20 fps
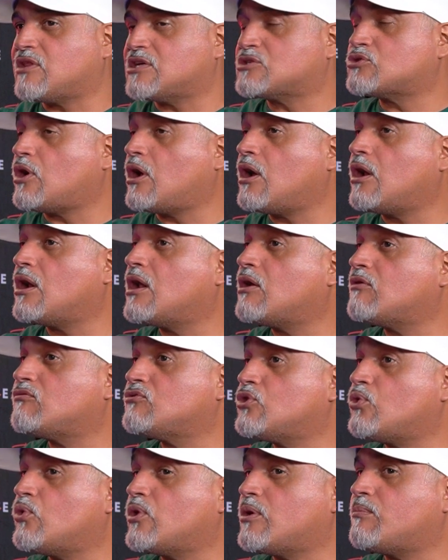That's what I love
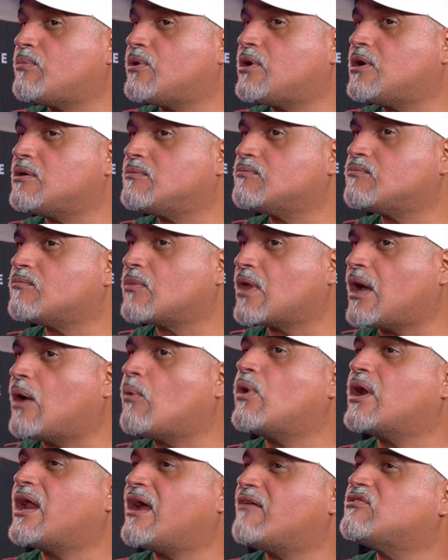doing. But I
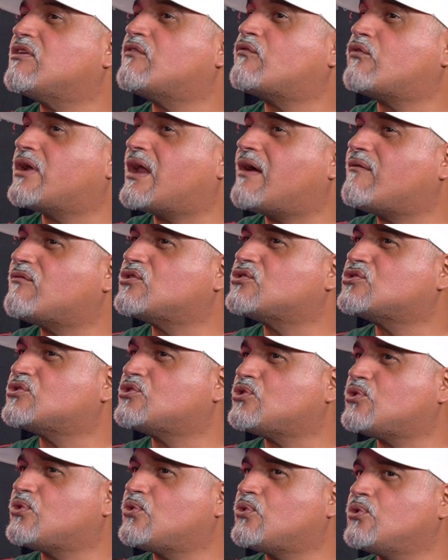want to have different avenues
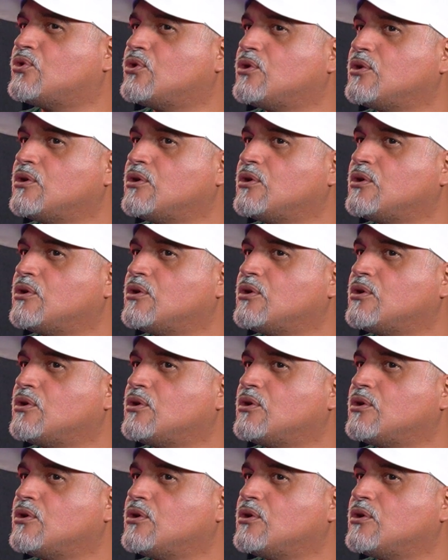to